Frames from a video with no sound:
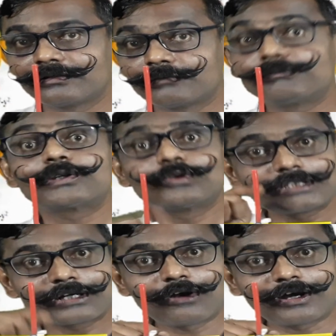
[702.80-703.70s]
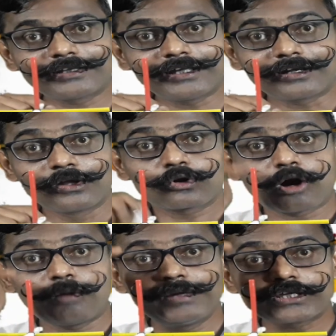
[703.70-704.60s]
But those are not there.
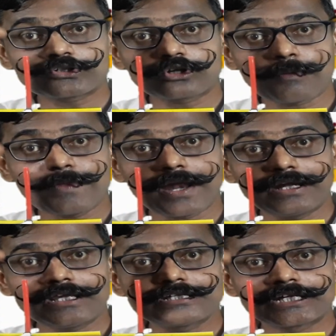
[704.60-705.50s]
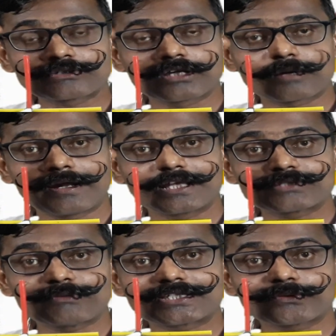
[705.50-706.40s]
Combination of that dz square minus
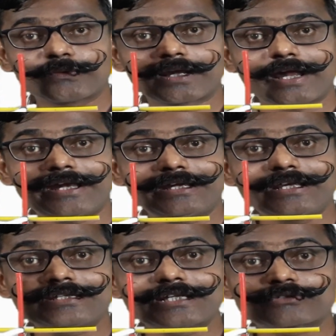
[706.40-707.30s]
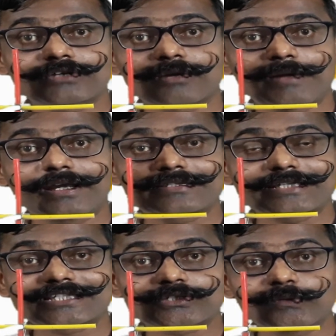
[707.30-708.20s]
y square and dz square minus
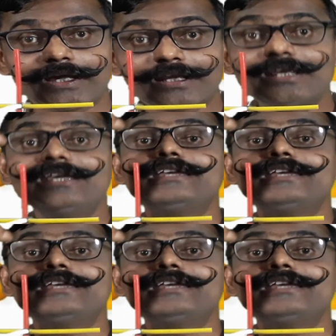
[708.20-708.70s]
x square